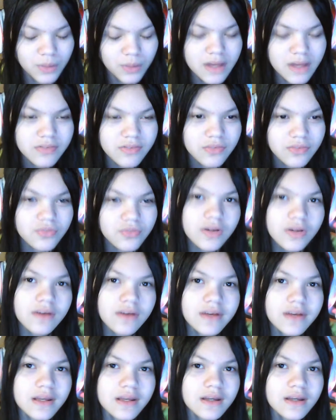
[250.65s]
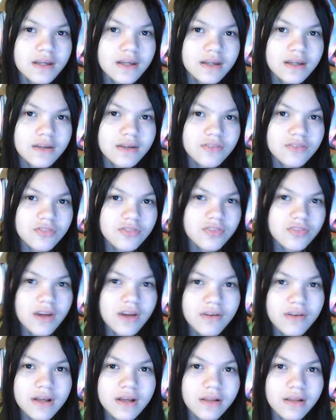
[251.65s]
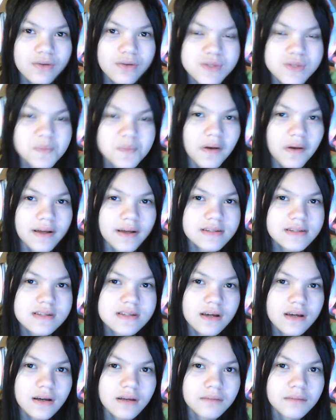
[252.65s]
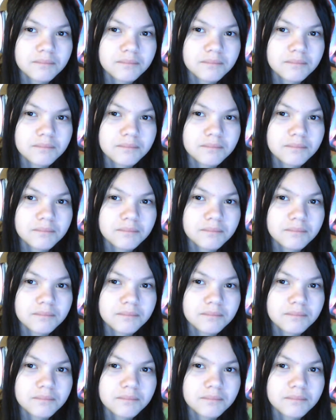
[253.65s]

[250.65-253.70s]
we have a very, very close bond.